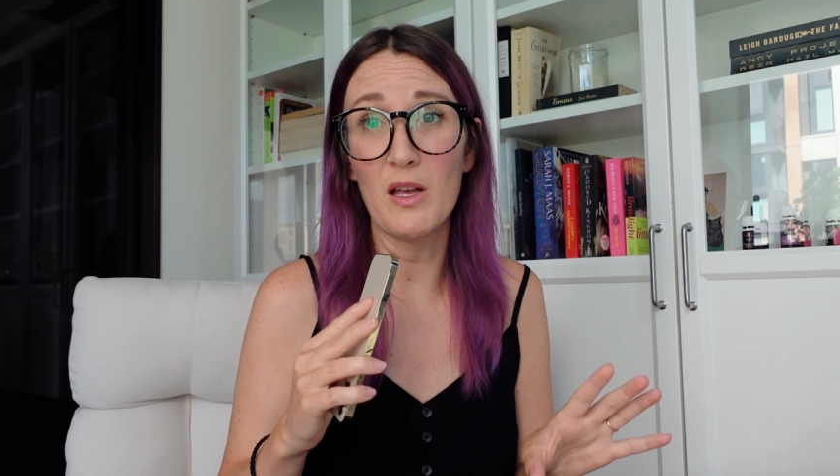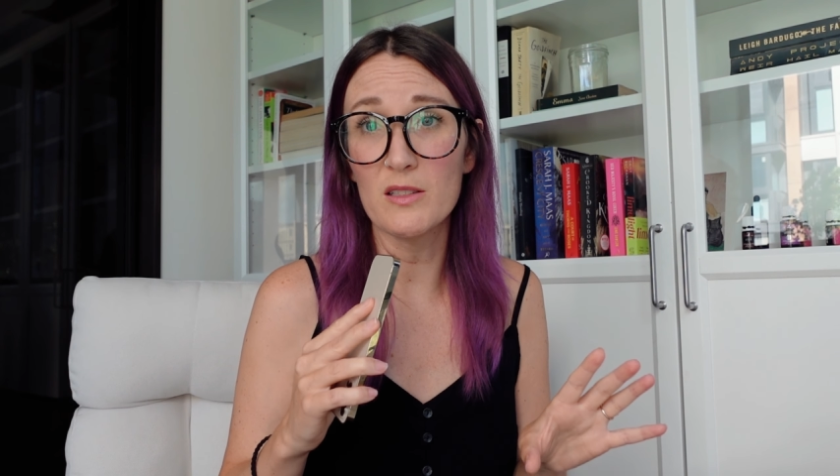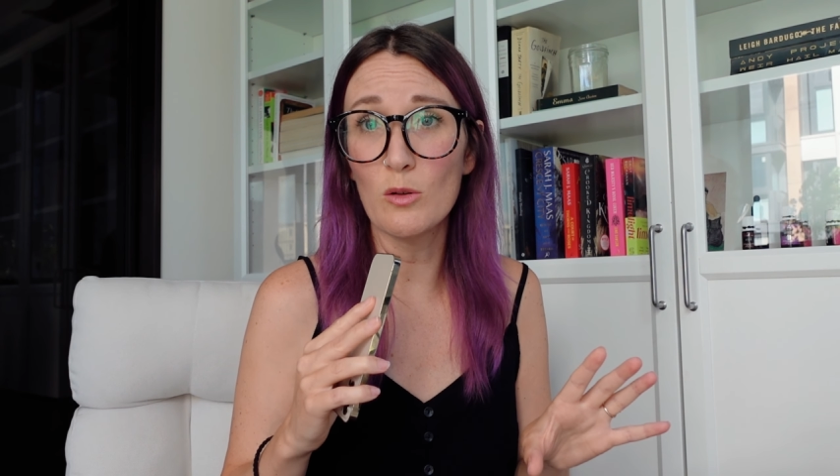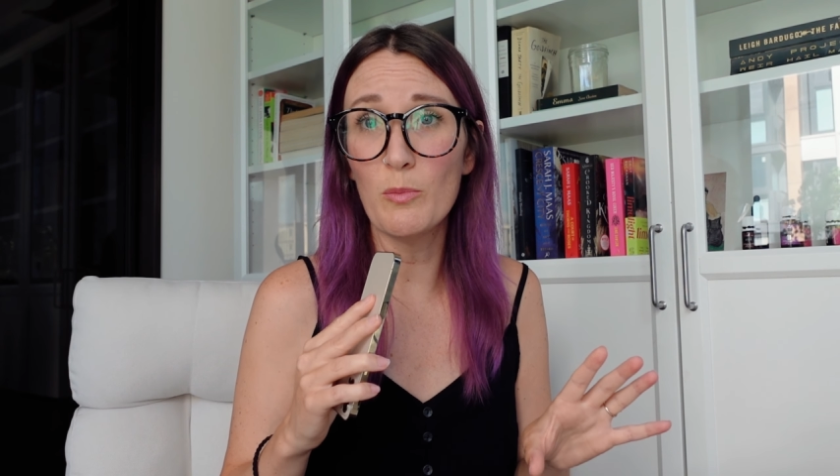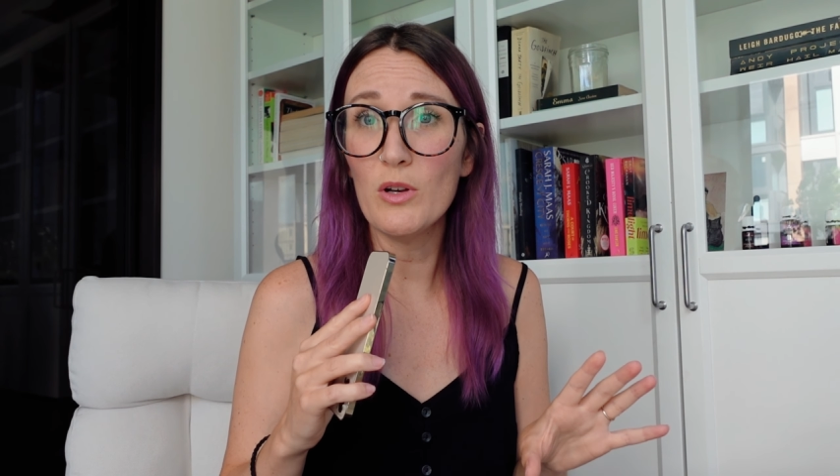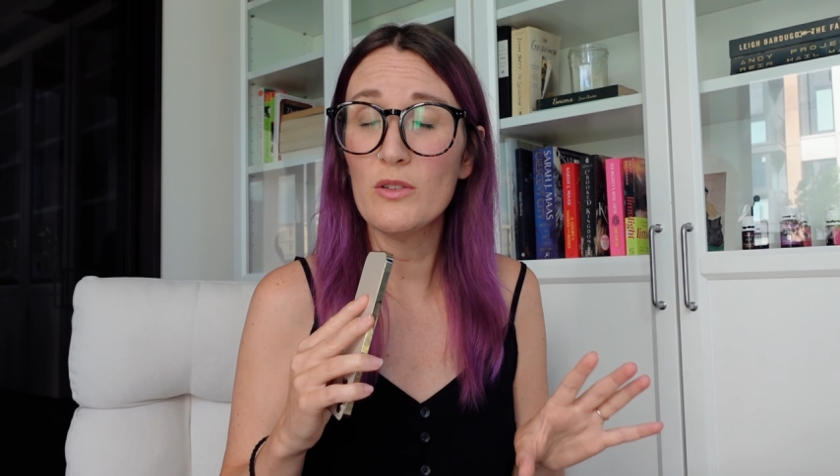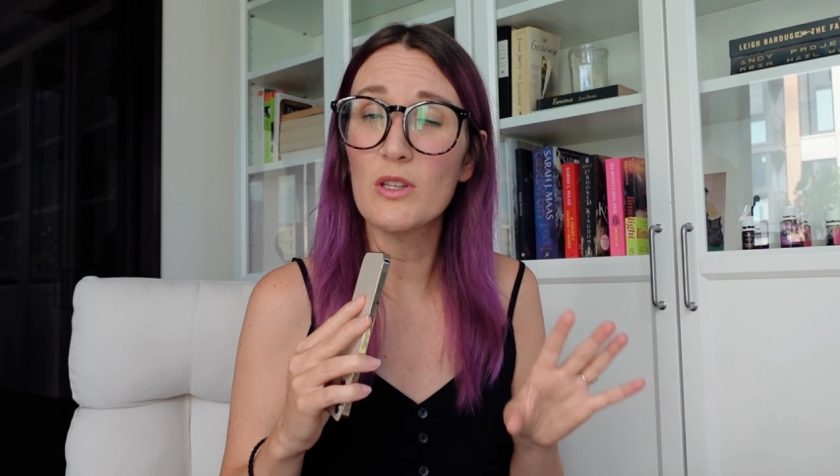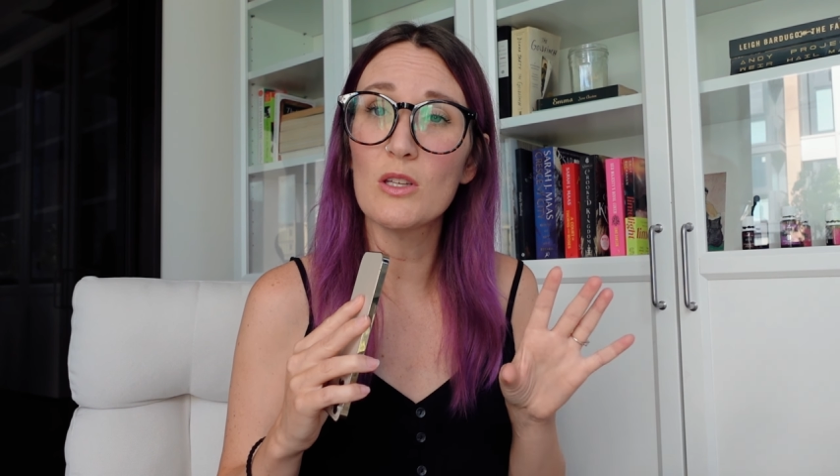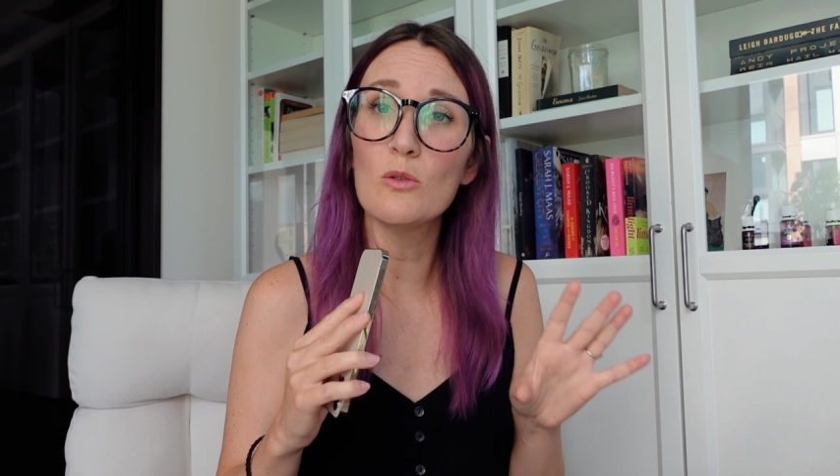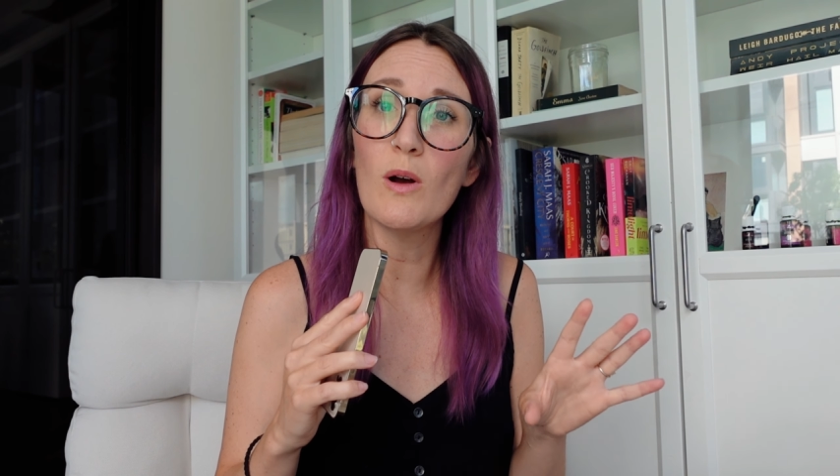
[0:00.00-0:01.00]
puzzle book
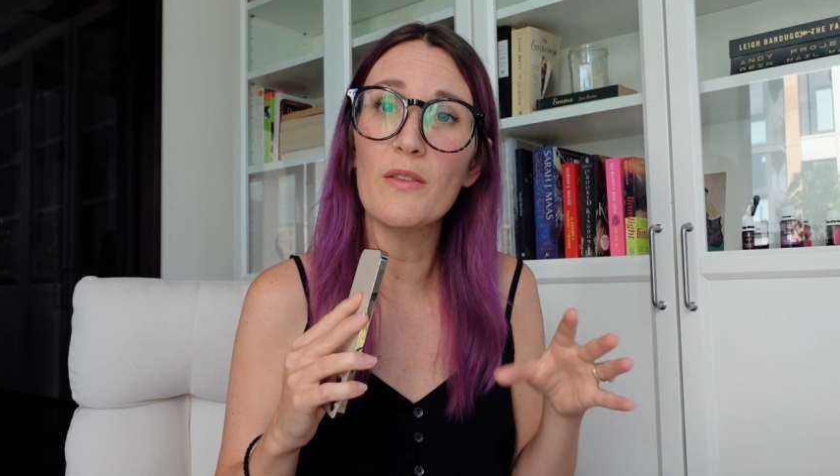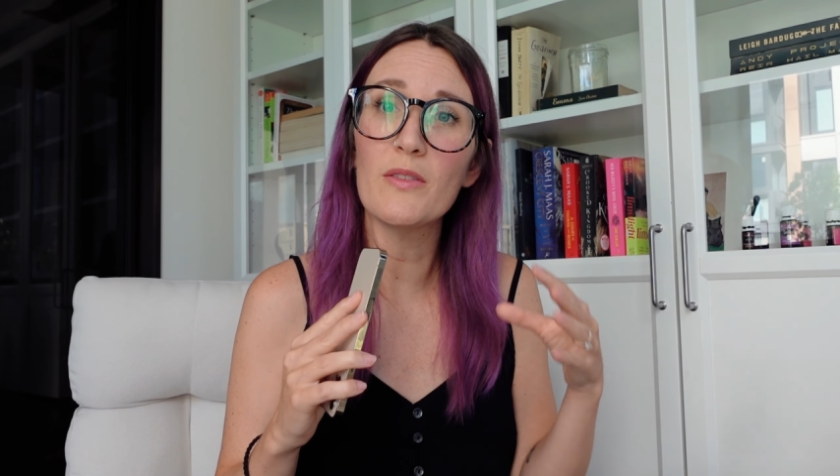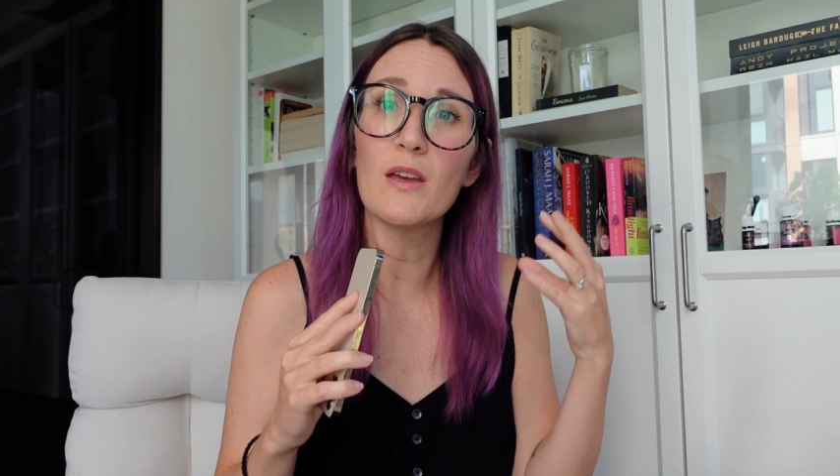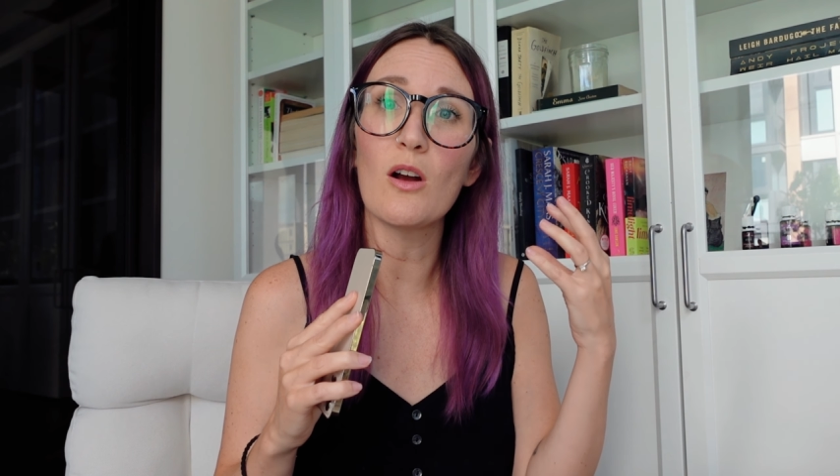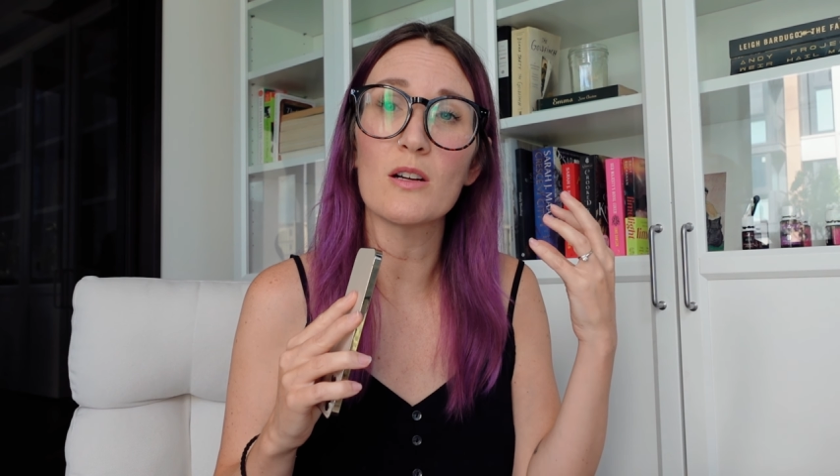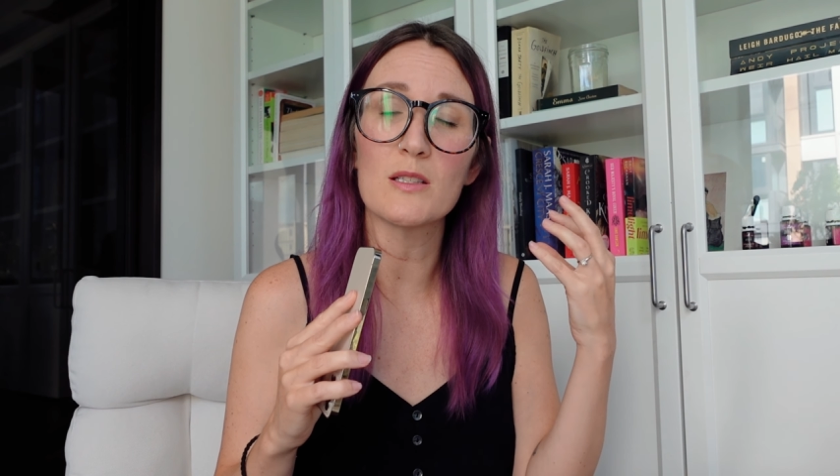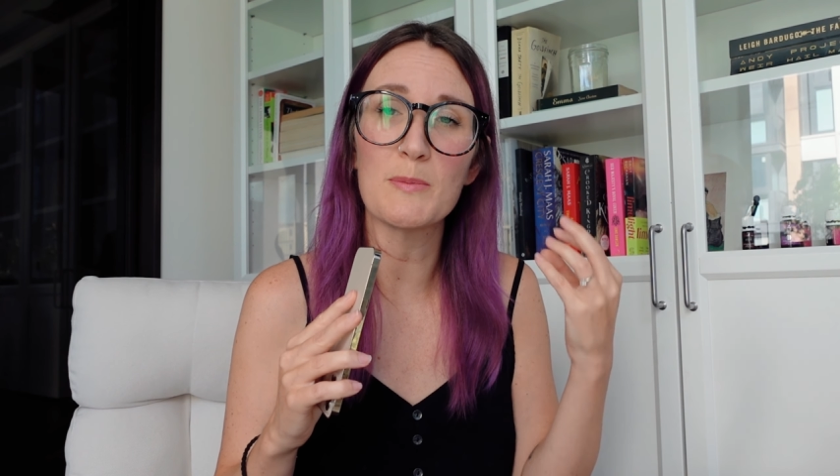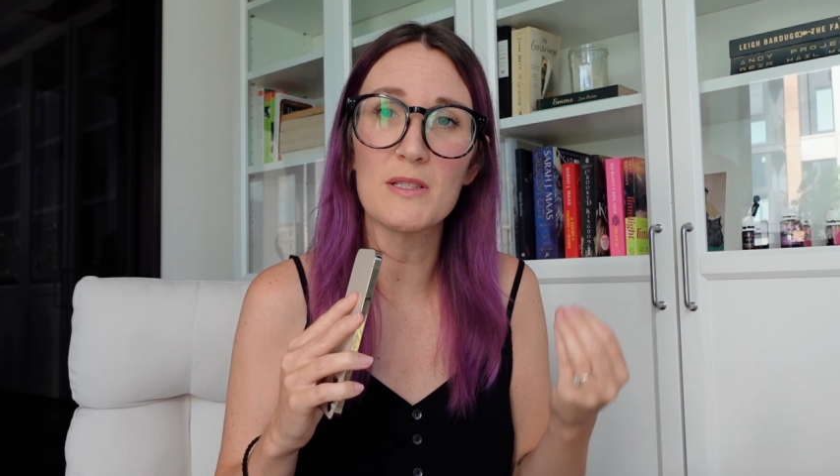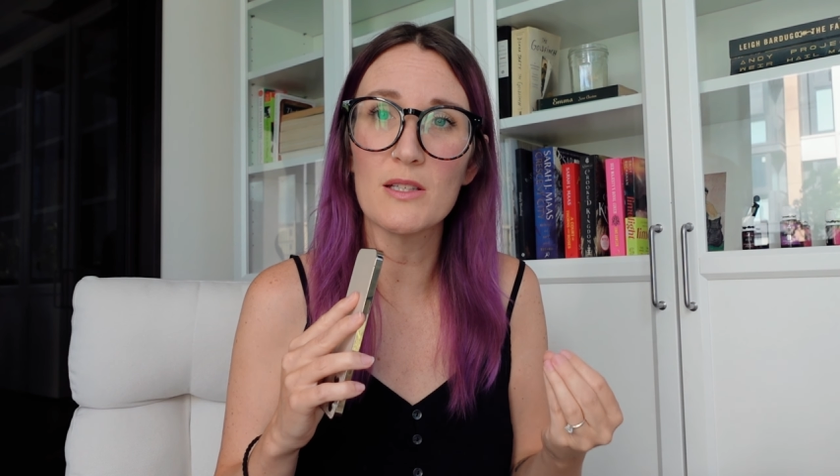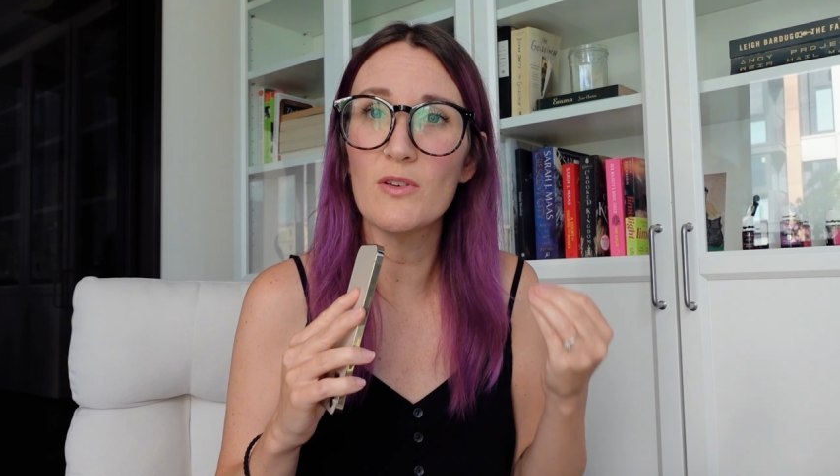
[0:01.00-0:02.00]
that you want that are
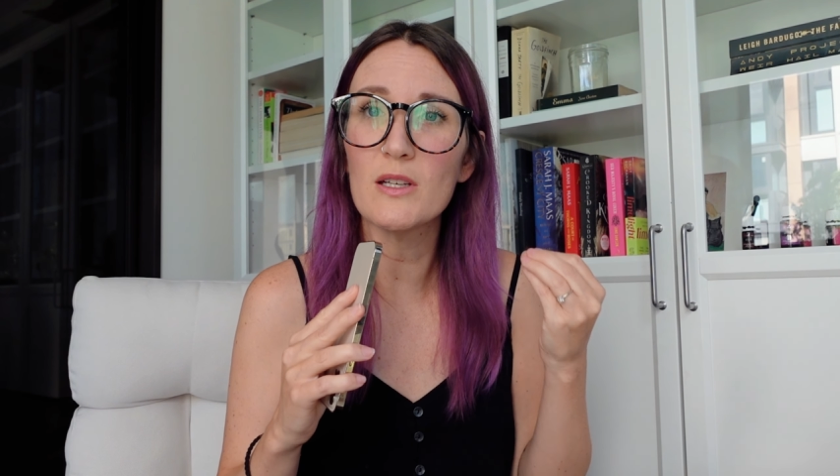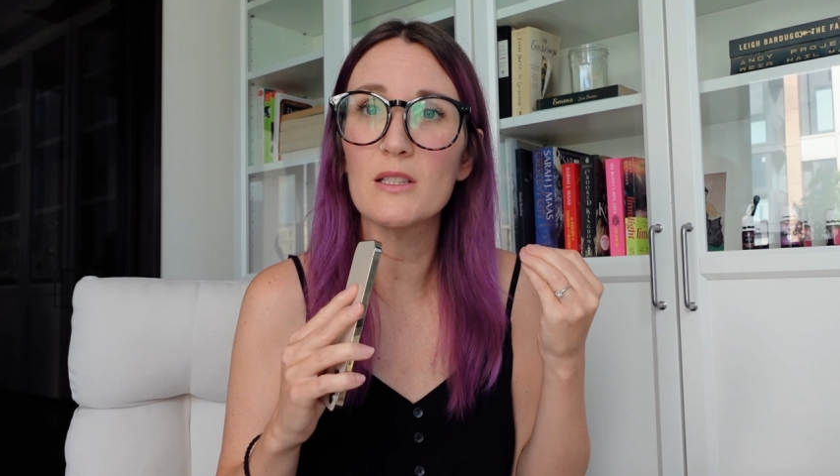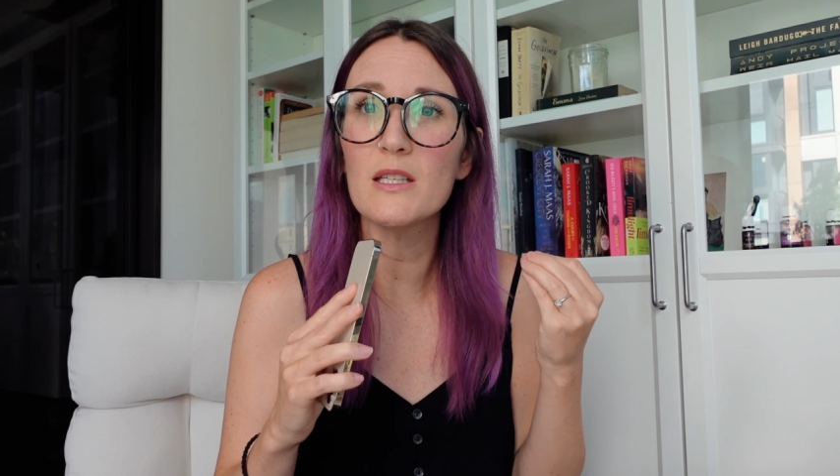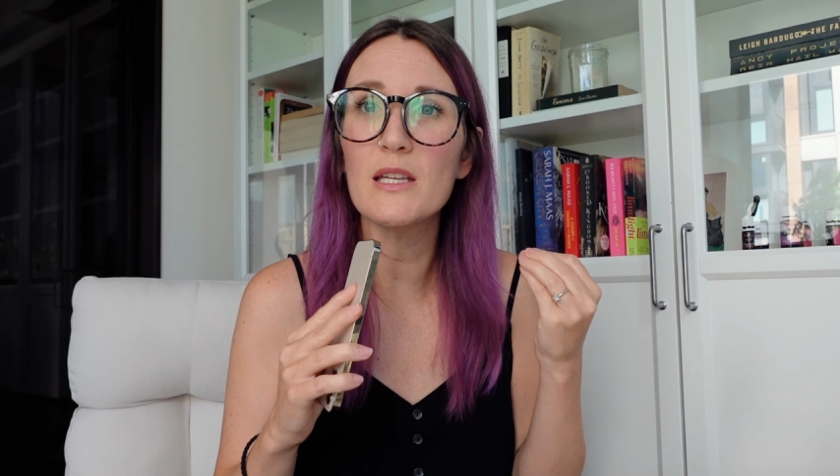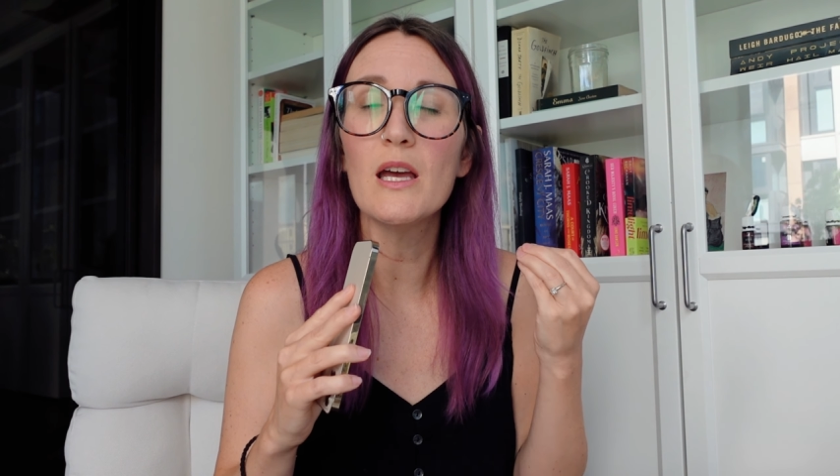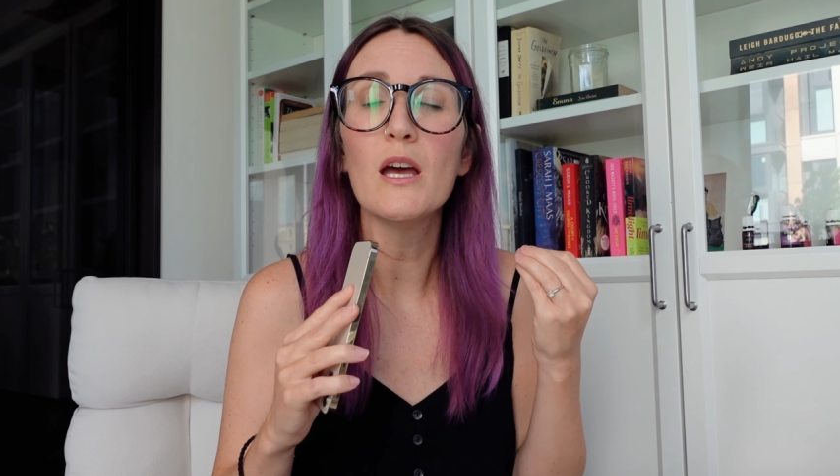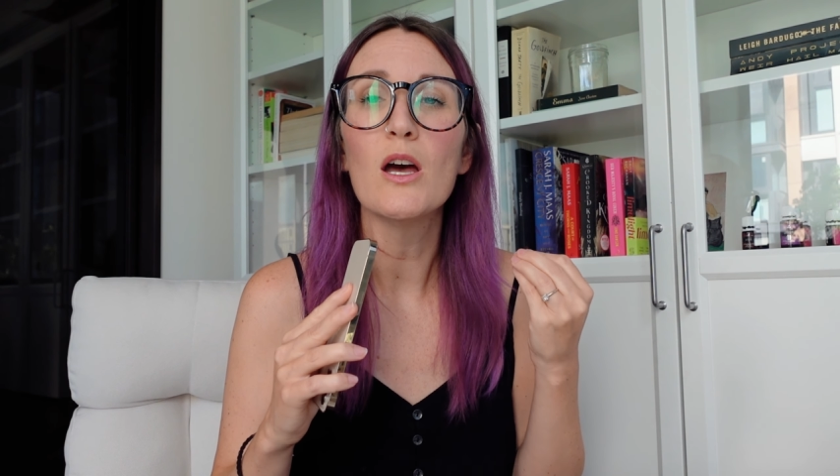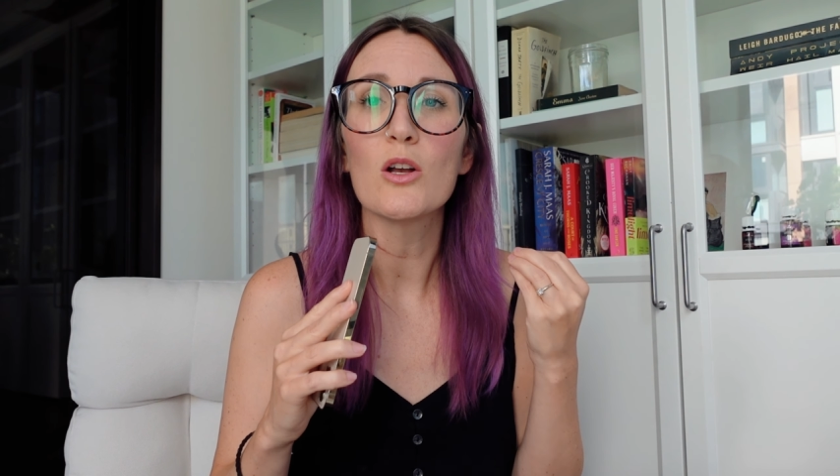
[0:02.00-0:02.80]
specifically